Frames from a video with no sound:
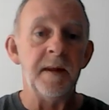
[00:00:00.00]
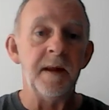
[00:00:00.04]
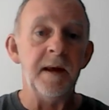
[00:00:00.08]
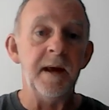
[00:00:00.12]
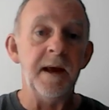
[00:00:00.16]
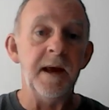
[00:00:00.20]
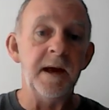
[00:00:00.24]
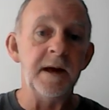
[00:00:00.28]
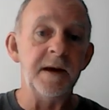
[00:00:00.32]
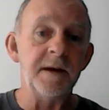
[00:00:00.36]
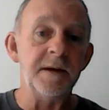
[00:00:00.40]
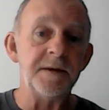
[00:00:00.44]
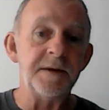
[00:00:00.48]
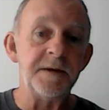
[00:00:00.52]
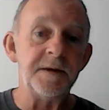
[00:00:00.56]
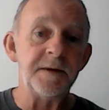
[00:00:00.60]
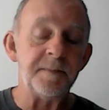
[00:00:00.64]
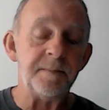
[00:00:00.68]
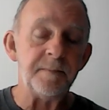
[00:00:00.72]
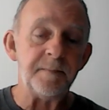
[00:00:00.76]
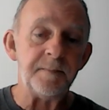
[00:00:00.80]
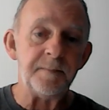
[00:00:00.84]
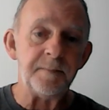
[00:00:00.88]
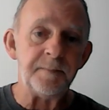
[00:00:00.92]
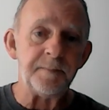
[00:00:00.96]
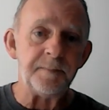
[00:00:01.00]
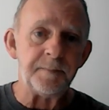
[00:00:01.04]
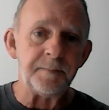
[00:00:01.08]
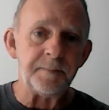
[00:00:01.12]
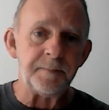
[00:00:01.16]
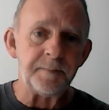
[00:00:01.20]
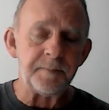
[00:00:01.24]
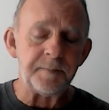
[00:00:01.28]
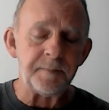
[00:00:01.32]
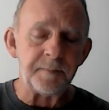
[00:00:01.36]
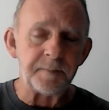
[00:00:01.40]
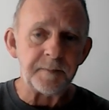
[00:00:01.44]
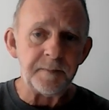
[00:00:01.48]

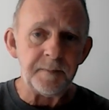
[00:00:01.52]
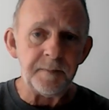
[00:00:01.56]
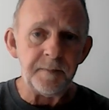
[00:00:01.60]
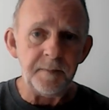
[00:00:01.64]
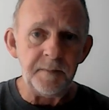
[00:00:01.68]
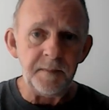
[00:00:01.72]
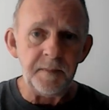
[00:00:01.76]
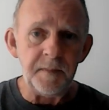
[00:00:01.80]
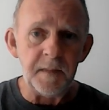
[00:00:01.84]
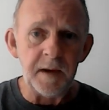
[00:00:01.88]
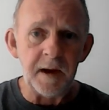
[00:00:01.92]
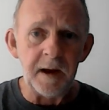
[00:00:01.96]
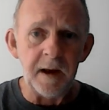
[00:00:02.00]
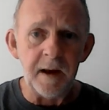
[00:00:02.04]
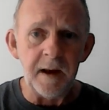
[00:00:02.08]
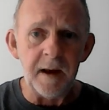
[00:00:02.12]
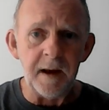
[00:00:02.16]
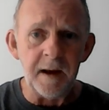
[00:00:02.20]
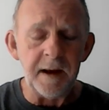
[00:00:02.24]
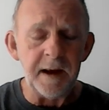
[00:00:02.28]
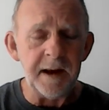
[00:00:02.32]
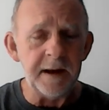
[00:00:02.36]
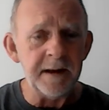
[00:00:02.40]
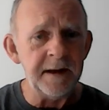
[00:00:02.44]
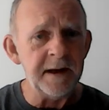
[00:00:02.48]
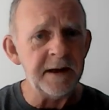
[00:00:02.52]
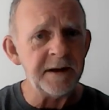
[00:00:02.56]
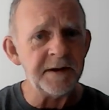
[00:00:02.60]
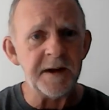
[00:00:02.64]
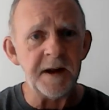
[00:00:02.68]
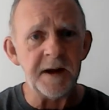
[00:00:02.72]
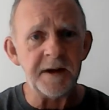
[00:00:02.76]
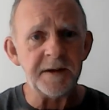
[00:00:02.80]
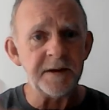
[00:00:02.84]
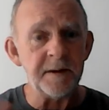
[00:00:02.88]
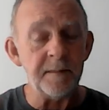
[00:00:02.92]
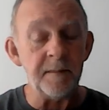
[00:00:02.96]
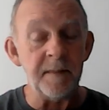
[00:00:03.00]
And this
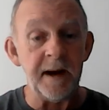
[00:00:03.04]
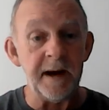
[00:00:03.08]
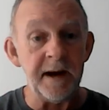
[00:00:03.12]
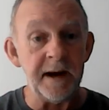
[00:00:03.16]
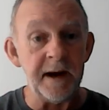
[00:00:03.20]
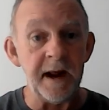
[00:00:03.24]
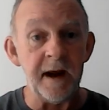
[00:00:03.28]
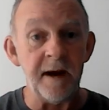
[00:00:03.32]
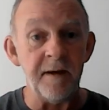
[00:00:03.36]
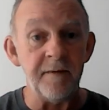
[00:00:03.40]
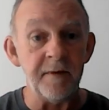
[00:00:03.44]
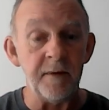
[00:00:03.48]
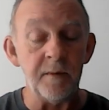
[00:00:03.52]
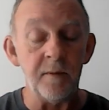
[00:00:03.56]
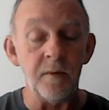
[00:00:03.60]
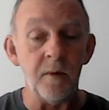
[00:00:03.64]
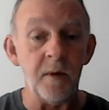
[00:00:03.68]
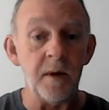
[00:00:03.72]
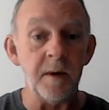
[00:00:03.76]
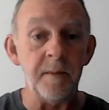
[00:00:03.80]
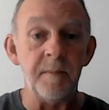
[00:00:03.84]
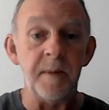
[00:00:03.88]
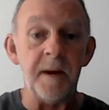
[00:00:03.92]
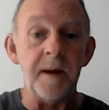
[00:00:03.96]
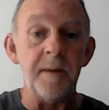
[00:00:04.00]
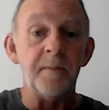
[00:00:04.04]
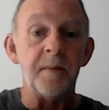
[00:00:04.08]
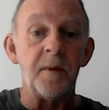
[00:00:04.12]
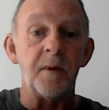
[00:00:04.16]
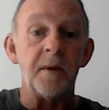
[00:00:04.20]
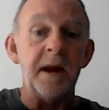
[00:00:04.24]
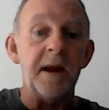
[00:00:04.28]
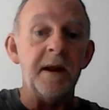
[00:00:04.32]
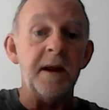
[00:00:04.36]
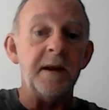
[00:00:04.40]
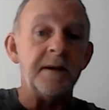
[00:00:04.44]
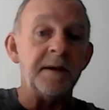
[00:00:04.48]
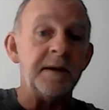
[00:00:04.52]
doesn't mean everyone. People are
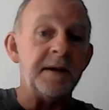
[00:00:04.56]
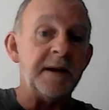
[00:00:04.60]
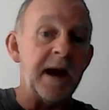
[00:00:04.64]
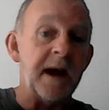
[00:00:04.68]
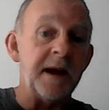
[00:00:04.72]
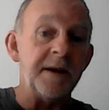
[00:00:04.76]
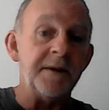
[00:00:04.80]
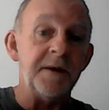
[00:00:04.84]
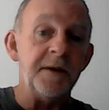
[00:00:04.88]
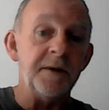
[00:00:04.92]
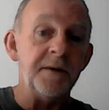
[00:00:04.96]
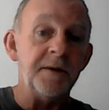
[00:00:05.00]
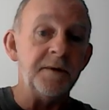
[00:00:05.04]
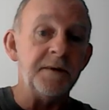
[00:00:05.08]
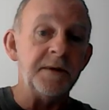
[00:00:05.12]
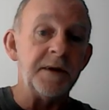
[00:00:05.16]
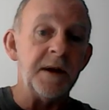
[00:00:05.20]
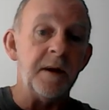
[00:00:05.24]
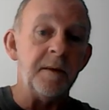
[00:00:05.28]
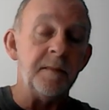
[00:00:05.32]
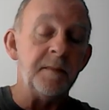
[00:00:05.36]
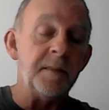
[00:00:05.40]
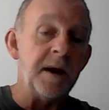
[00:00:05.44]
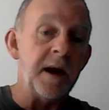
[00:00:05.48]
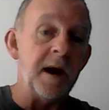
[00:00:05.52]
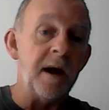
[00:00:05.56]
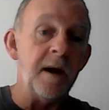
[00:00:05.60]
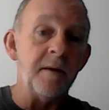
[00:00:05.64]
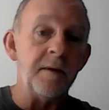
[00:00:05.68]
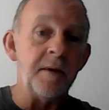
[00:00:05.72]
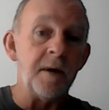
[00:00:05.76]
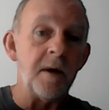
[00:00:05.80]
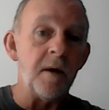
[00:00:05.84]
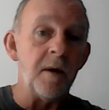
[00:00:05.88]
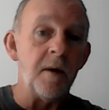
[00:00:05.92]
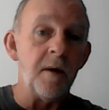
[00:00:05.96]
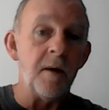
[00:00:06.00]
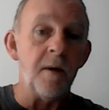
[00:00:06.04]
getting tattoos up and down
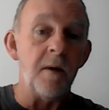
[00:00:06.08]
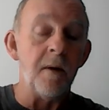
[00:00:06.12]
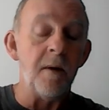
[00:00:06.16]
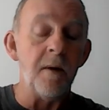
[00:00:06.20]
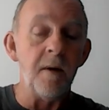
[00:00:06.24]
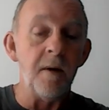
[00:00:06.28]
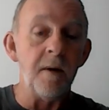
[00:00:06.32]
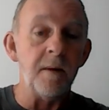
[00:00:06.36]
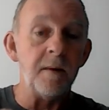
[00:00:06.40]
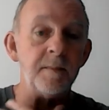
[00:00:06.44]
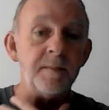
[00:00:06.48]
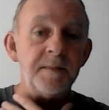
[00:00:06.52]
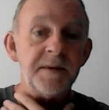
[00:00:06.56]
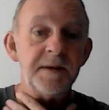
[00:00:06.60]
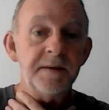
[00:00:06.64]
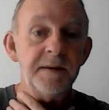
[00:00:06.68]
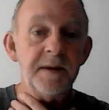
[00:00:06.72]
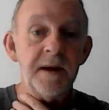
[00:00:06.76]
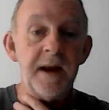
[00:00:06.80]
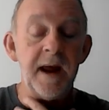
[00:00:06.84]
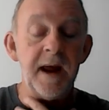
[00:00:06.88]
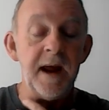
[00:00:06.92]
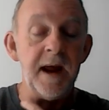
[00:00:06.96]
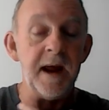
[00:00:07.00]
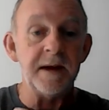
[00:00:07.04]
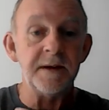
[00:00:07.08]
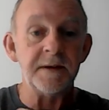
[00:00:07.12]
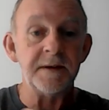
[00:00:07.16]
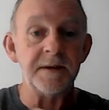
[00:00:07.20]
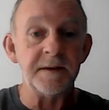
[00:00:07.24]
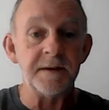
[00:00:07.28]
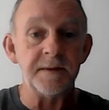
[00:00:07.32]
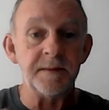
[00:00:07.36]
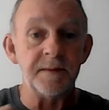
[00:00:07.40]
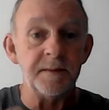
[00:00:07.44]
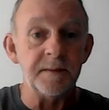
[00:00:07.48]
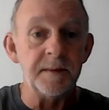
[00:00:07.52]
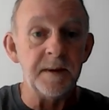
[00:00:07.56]
their arms and necks
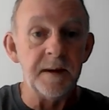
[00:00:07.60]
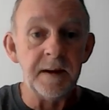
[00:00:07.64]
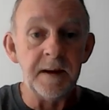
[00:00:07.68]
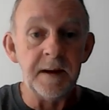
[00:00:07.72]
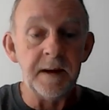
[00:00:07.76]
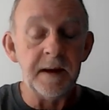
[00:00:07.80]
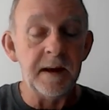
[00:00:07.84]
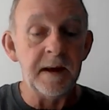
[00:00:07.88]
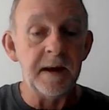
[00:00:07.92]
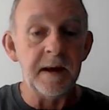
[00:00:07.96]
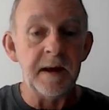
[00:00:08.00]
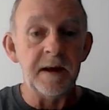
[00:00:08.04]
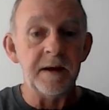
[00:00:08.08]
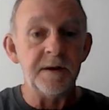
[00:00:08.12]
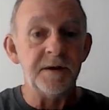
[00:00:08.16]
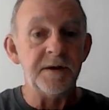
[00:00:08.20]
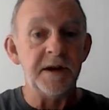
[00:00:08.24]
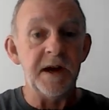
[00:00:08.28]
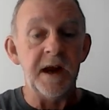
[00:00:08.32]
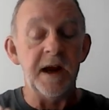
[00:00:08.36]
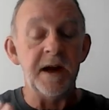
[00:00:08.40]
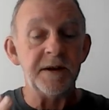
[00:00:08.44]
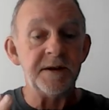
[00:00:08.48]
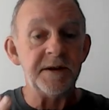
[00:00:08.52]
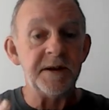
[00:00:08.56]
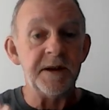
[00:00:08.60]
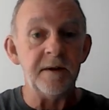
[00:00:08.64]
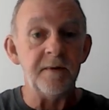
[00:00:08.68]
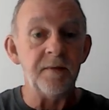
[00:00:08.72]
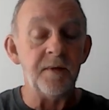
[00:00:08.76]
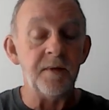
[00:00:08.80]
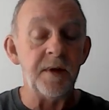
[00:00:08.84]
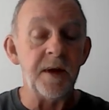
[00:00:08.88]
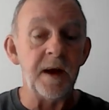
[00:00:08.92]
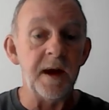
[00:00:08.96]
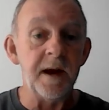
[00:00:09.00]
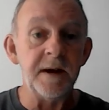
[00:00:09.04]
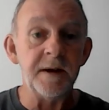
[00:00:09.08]
and chest
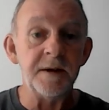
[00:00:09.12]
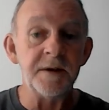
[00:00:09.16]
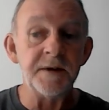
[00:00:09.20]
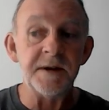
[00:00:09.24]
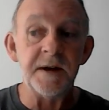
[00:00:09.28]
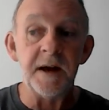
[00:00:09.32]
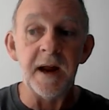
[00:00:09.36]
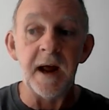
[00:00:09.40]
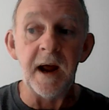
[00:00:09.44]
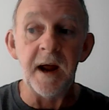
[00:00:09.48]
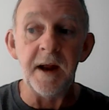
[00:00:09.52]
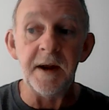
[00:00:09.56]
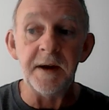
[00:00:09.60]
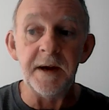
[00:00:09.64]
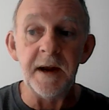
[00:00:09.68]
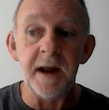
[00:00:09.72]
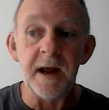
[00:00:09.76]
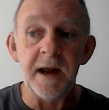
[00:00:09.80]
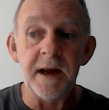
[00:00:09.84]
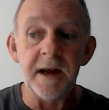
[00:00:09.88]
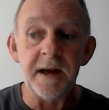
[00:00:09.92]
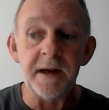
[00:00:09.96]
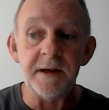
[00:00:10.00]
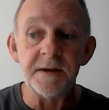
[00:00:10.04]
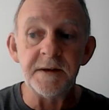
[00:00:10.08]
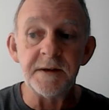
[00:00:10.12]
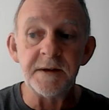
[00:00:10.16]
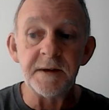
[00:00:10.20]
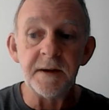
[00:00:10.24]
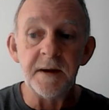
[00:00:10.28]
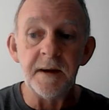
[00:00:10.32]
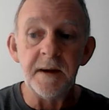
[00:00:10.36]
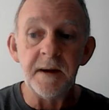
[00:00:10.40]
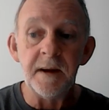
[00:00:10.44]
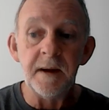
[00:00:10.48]
and things nowadays.